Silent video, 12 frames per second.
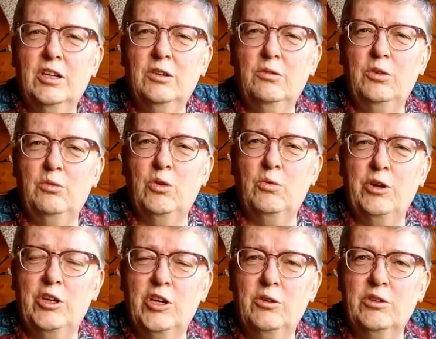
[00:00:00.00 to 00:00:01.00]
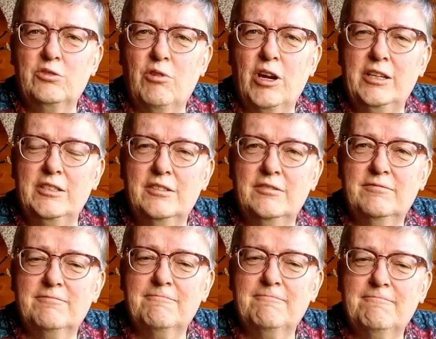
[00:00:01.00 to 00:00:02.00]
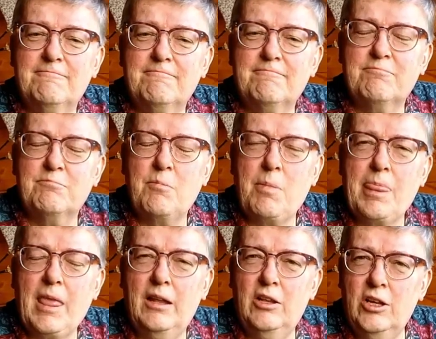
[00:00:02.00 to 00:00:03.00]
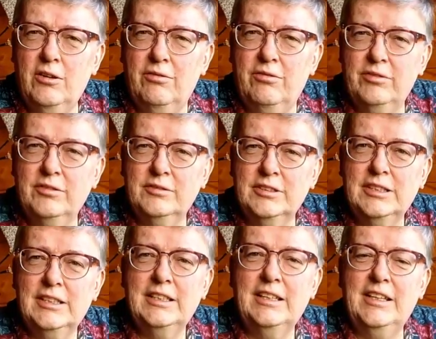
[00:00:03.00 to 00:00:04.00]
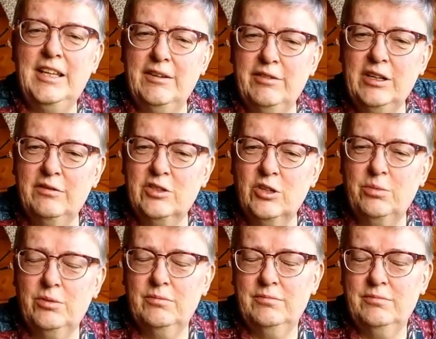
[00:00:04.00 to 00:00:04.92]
with what we know is right. Love never gives up,